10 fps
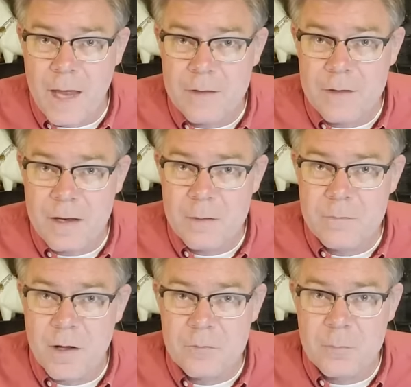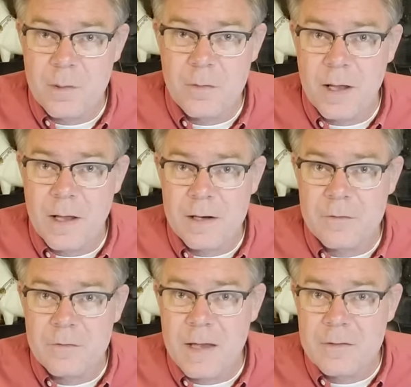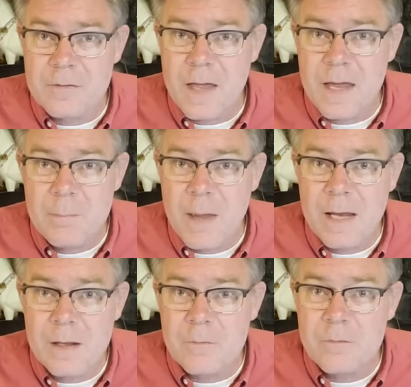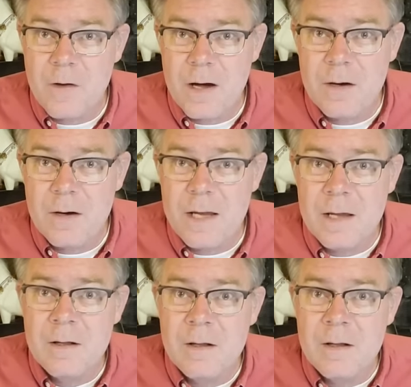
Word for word: as an investment in the United States, they made it very,